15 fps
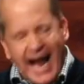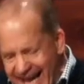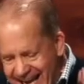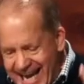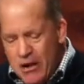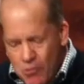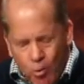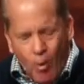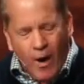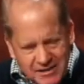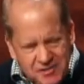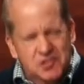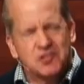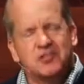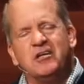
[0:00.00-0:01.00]
and he
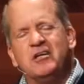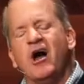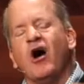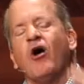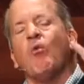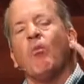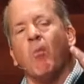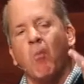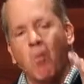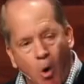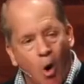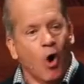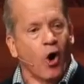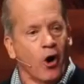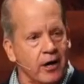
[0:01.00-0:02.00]
wants to know
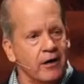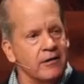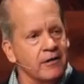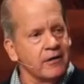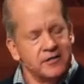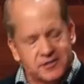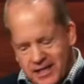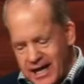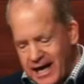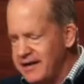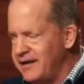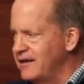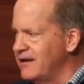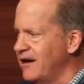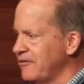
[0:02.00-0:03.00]
more. You say, how
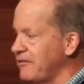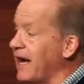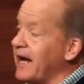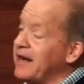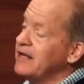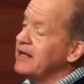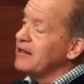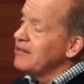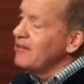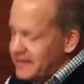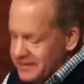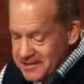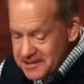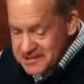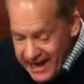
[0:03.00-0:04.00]
do you know that?
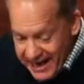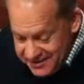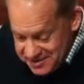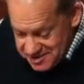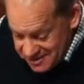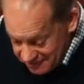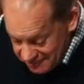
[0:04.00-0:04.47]
Look at the text